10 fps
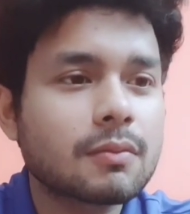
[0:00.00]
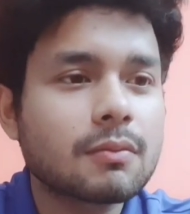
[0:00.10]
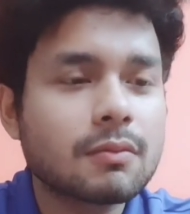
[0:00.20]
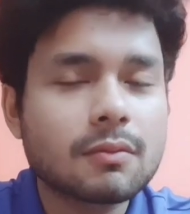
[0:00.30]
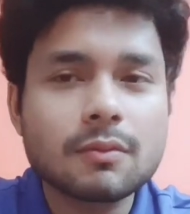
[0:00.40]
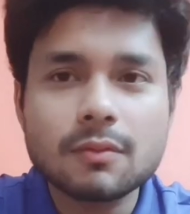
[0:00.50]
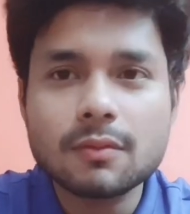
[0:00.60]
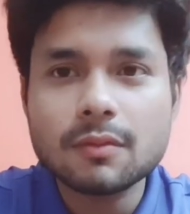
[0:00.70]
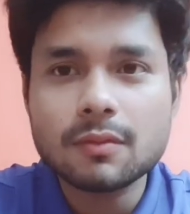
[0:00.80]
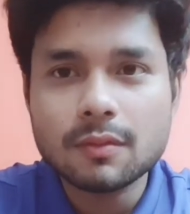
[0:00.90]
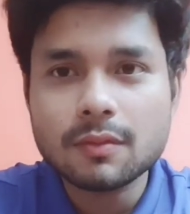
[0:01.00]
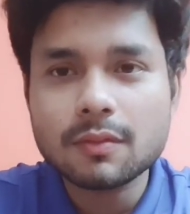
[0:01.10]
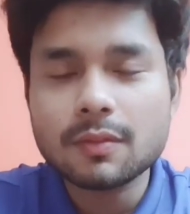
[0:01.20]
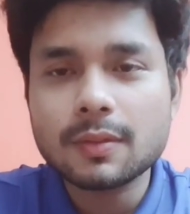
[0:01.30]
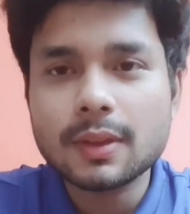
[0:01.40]

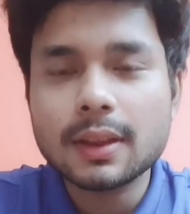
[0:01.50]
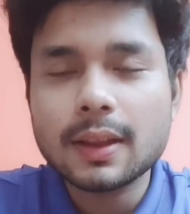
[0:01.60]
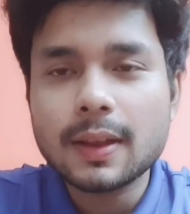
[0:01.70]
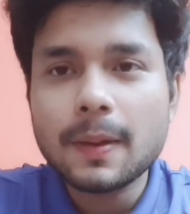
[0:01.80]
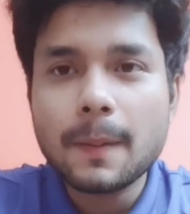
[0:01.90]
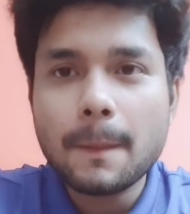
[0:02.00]
The person shown says nothing.